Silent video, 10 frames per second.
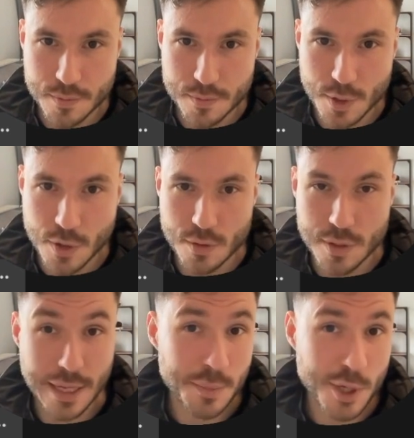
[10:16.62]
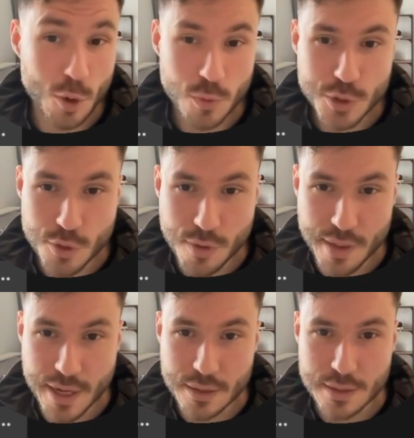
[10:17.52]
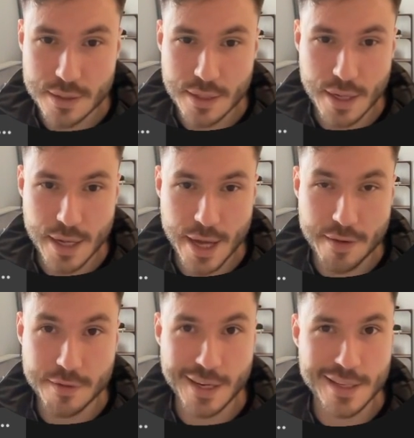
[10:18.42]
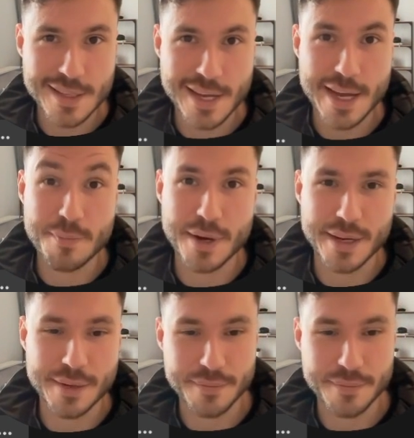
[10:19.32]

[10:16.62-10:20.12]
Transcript: So let me know what you think. Have a nice day. Bye.